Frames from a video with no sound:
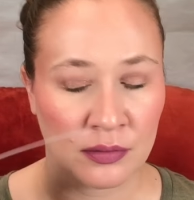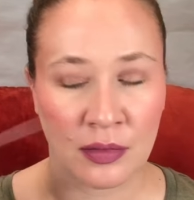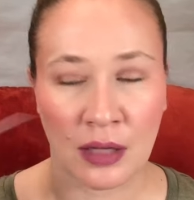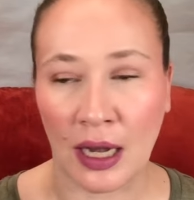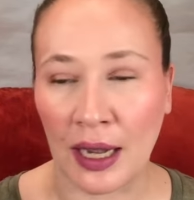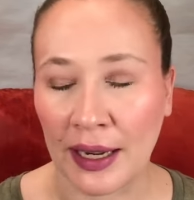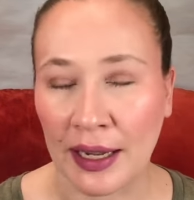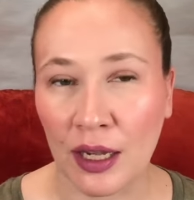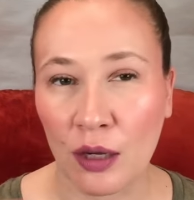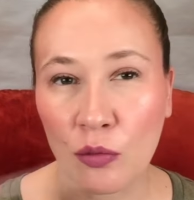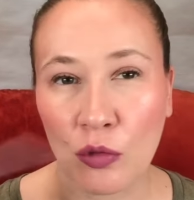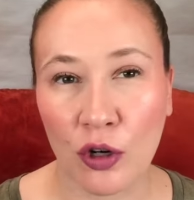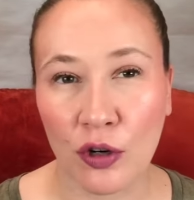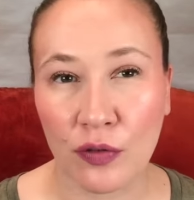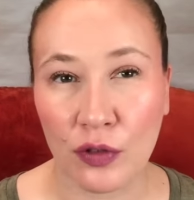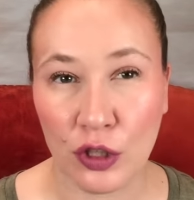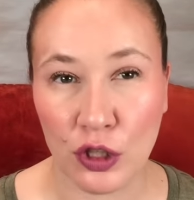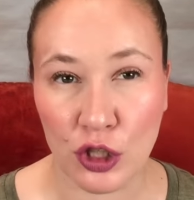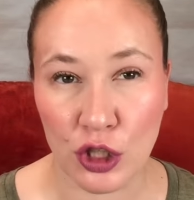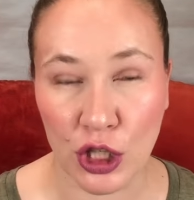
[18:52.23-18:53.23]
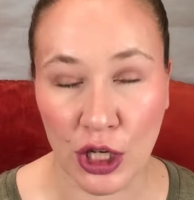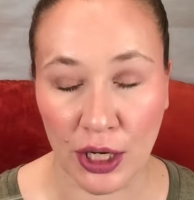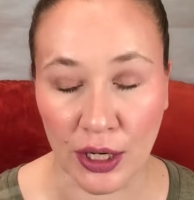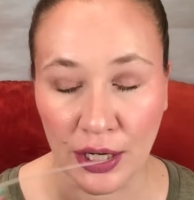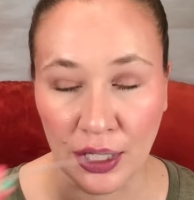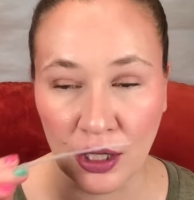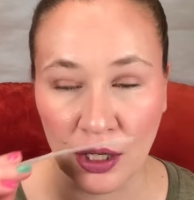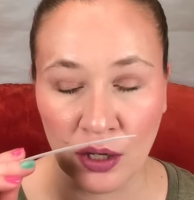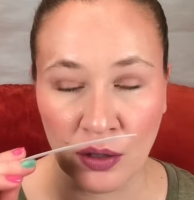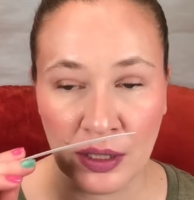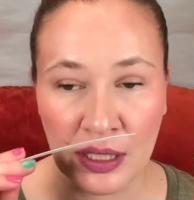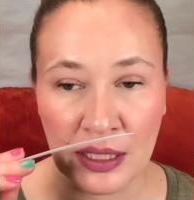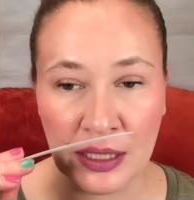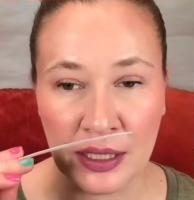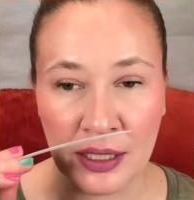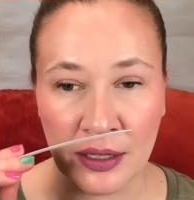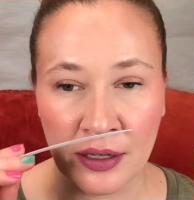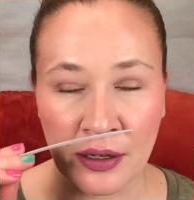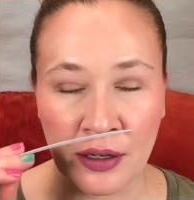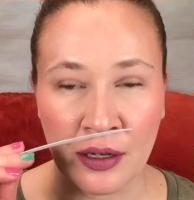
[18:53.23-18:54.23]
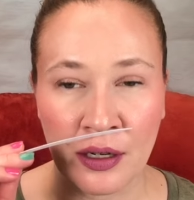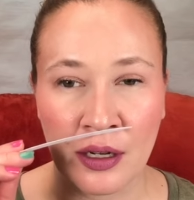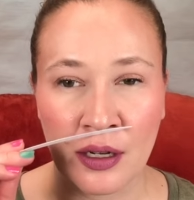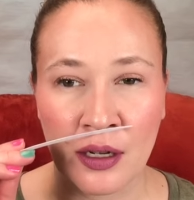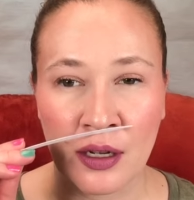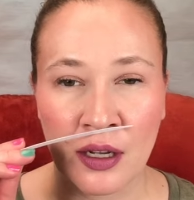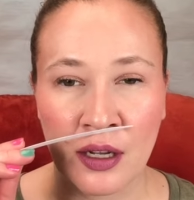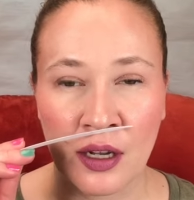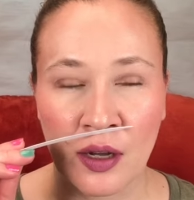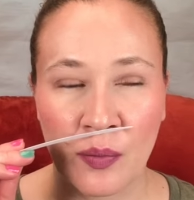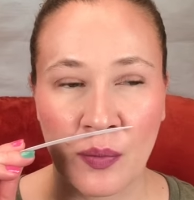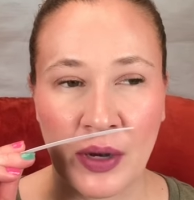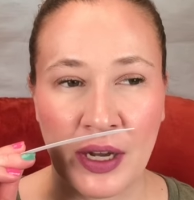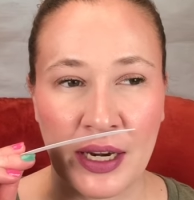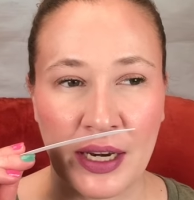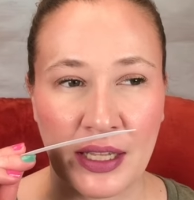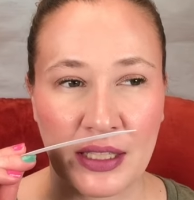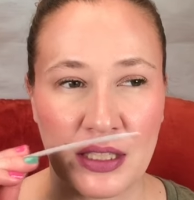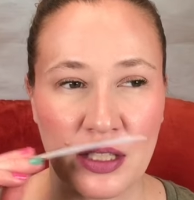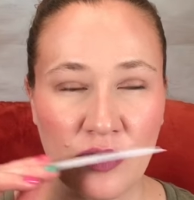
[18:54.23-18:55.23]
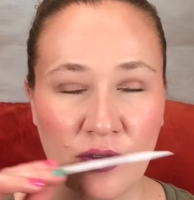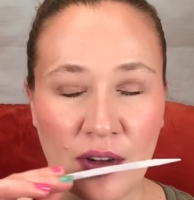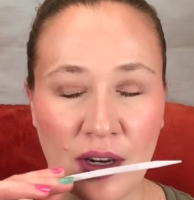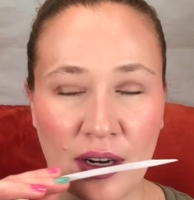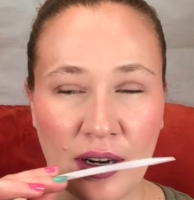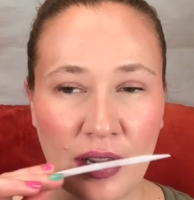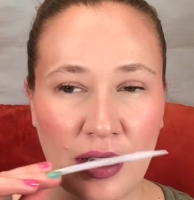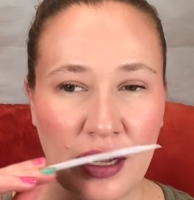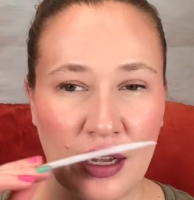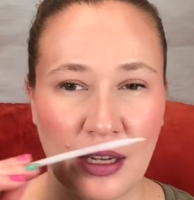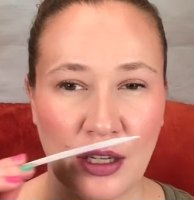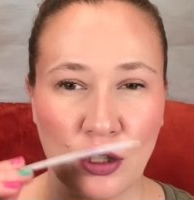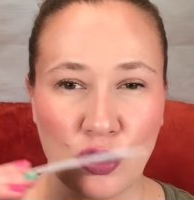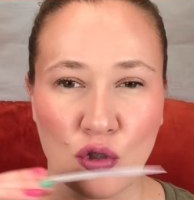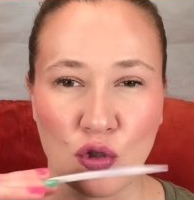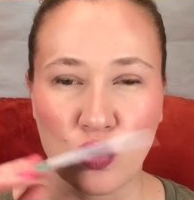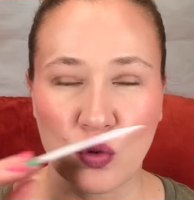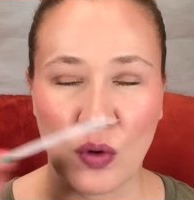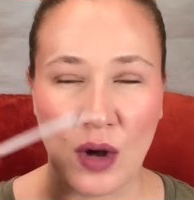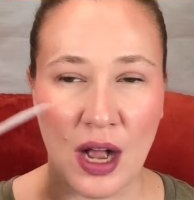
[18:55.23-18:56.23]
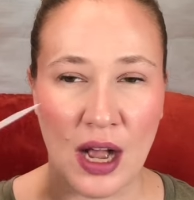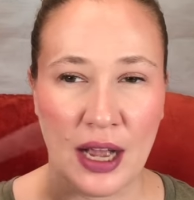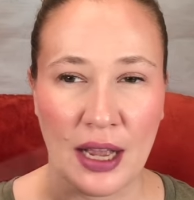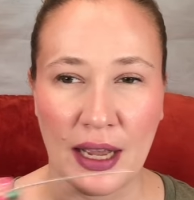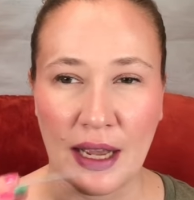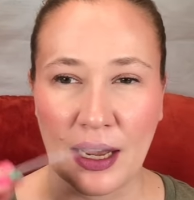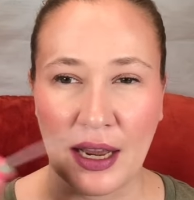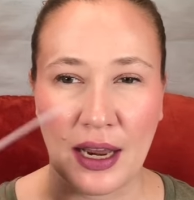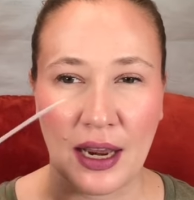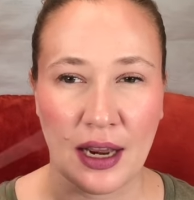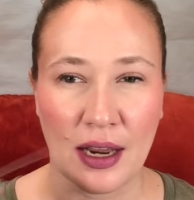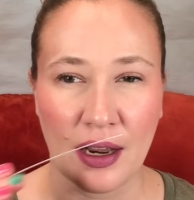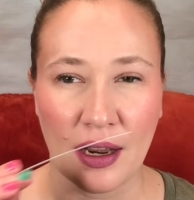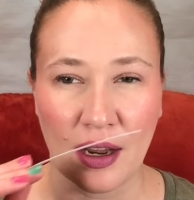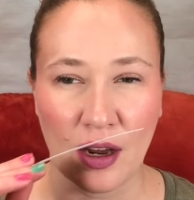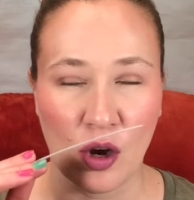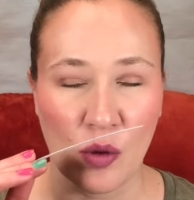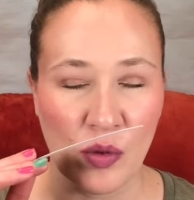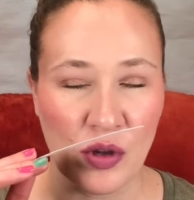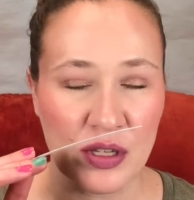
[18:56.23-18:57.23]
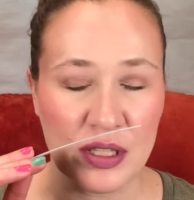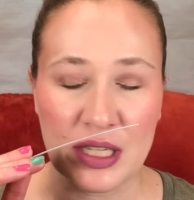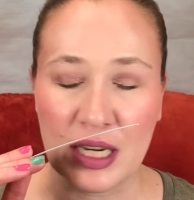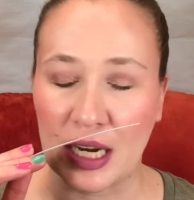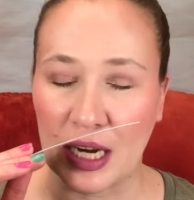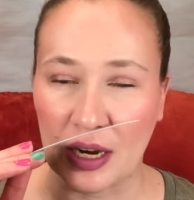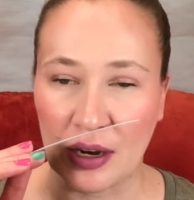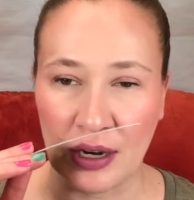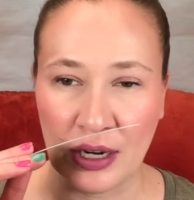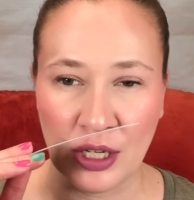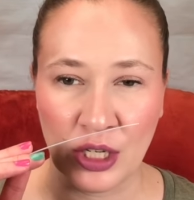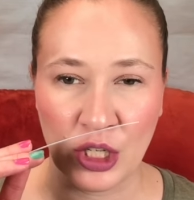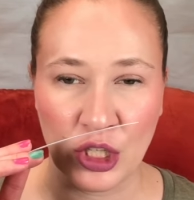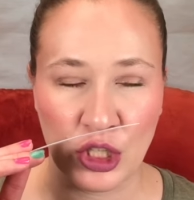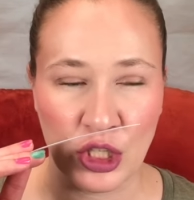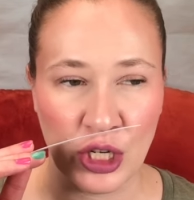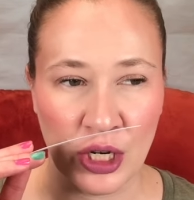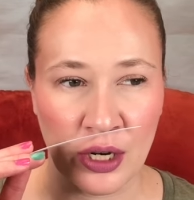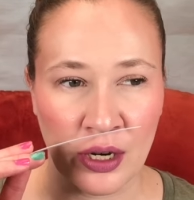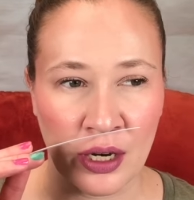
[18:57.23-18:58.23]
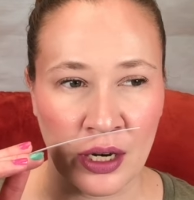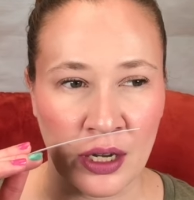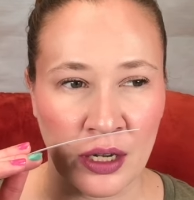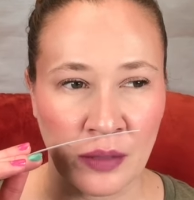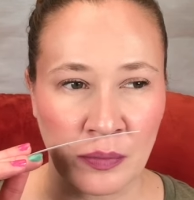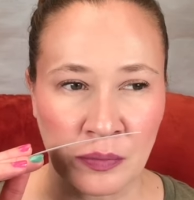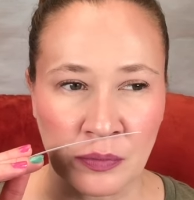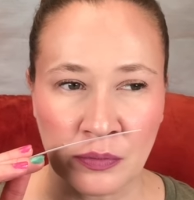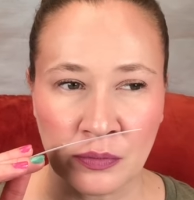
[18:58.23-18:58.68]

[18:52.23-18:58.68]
I get more of the cherry note in here, but it's a very dry, almost arid cherry.